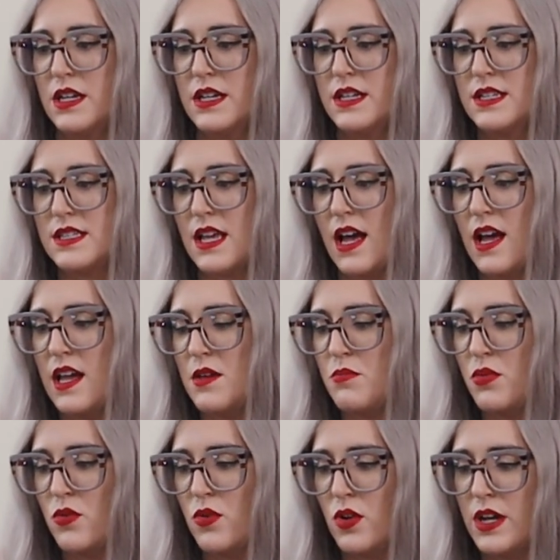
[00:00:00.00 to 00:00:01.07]
is I
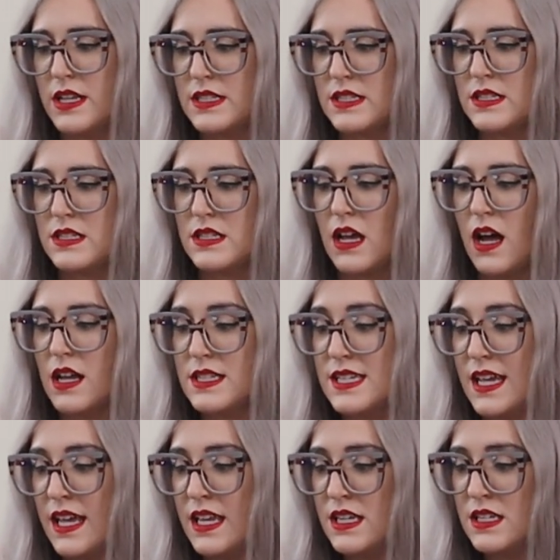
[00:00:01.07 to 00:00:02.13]
put
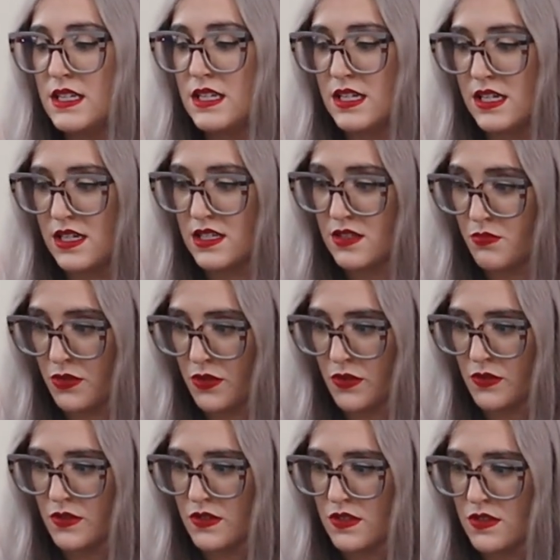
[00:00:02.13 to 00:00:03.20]
10
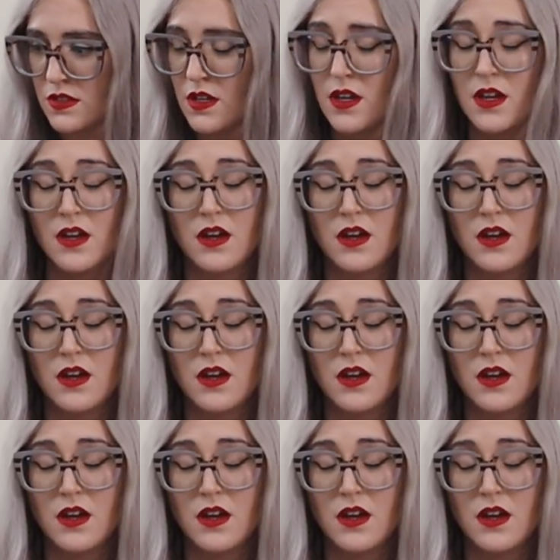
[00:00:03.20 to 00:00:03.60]
teaspoons